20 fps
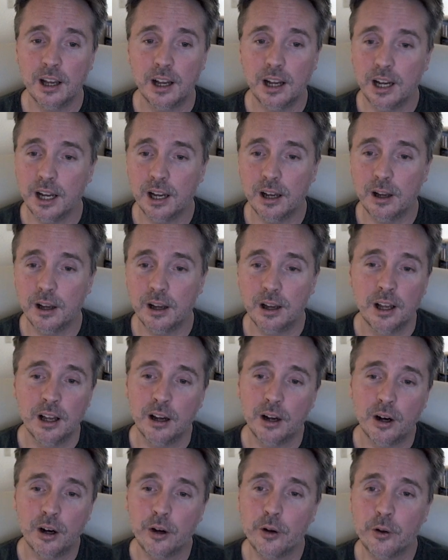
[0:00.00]

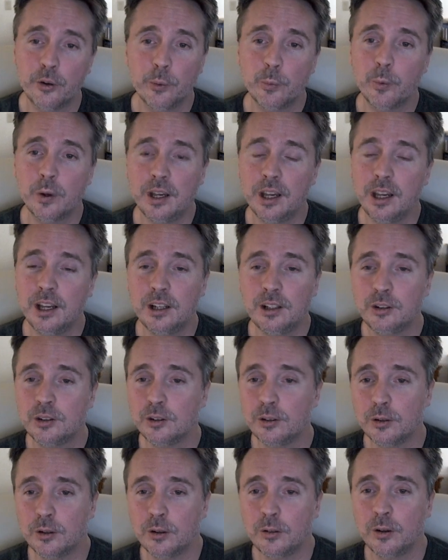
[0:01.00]
all the way
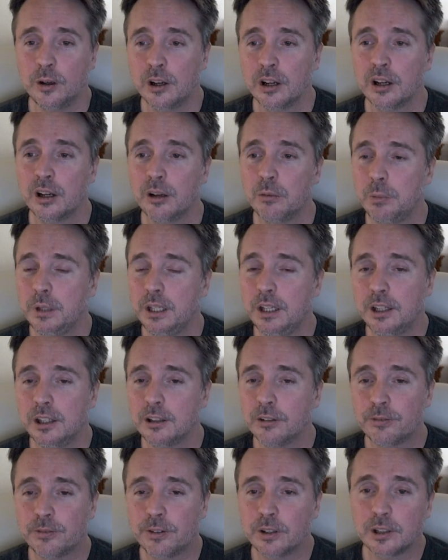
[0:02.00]
to being
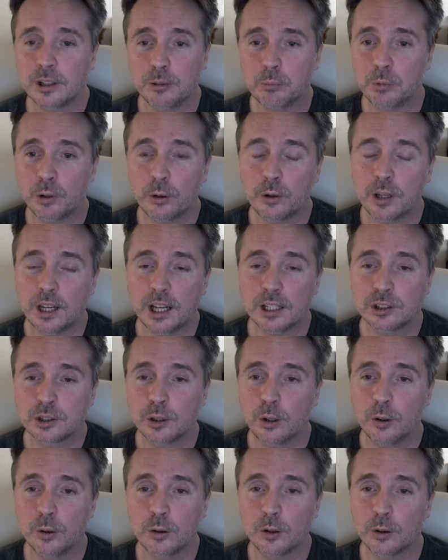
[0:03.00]
a fucking broke-ass
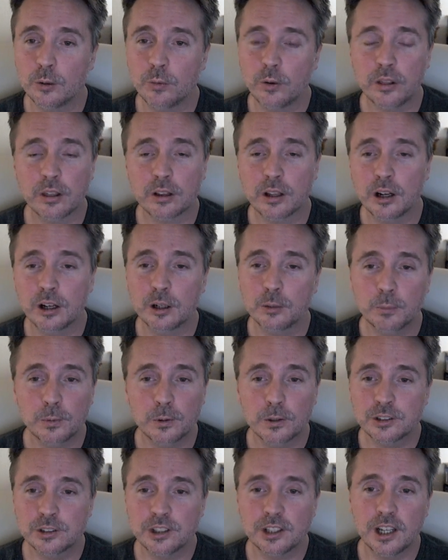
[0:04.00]
coder with a
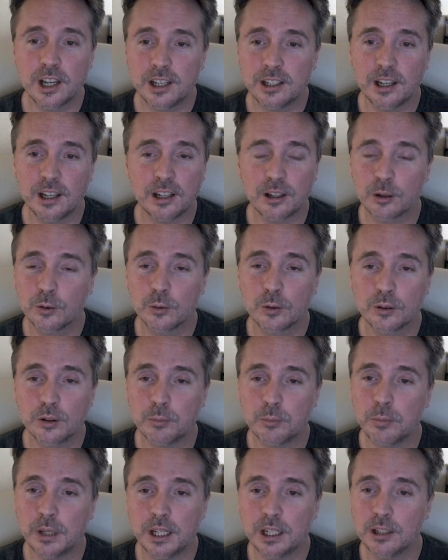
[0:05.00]
cardboard sign on a corner
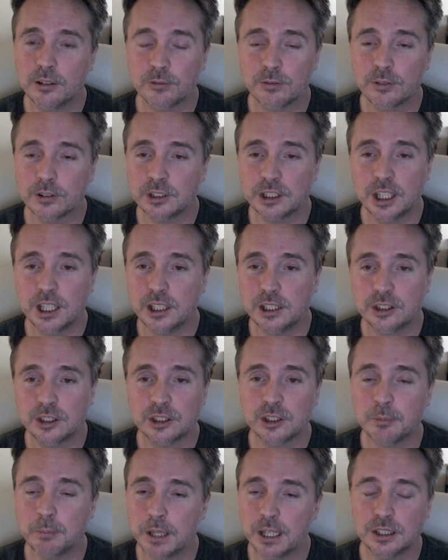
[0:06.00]
begging for
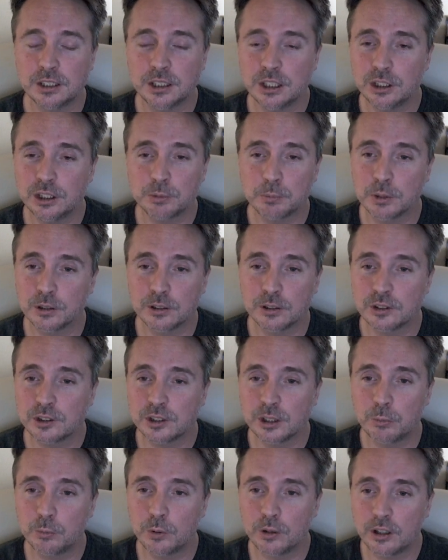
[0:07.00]
change to buy cheeseburgers
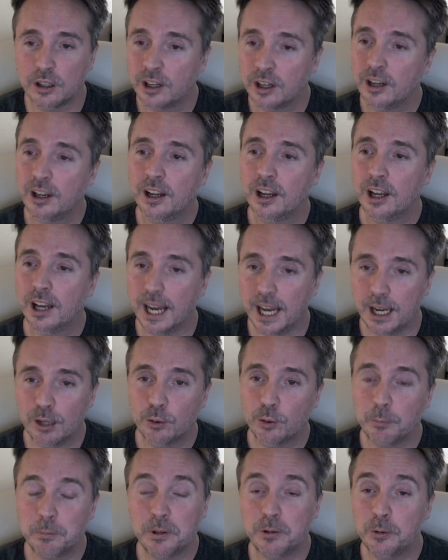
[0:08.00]
somewhere, I
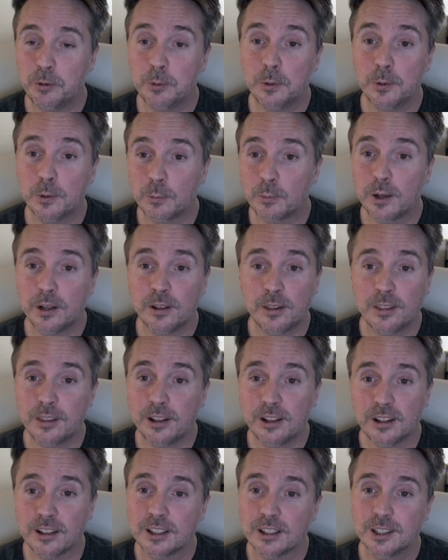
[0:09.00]
will be doing the right
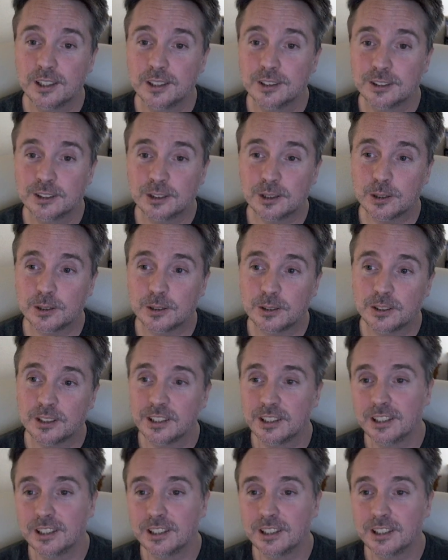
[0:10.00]
thing. So,